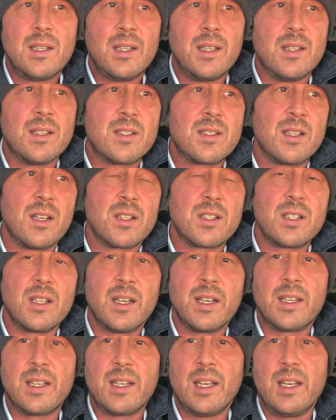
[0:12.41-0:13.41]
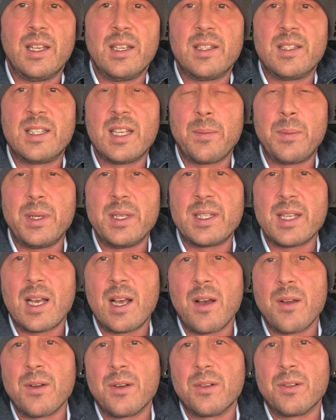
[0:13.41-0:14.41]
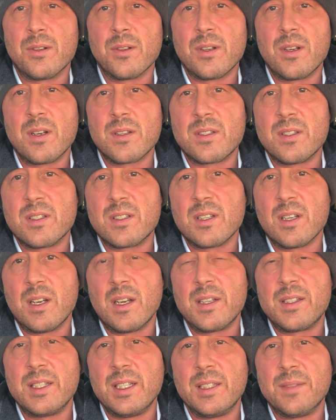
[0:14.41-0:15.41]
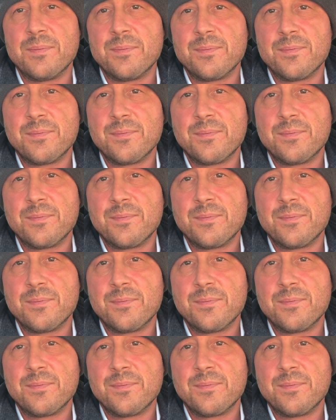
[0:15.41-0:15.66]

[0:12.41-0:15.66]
It's such like a Debbie Downer on our society.